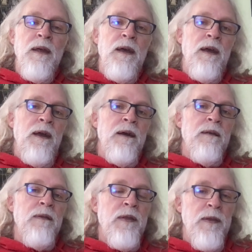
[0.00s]

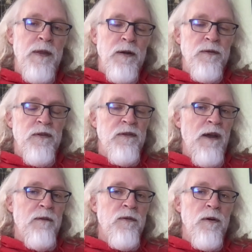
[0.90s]
and there's
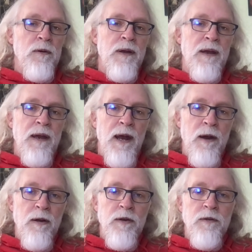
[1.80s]
several
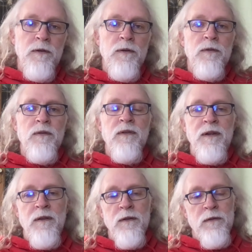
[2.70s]
characters
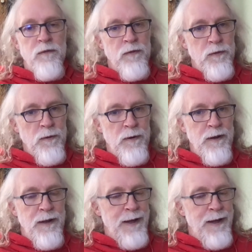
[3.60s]
in the story,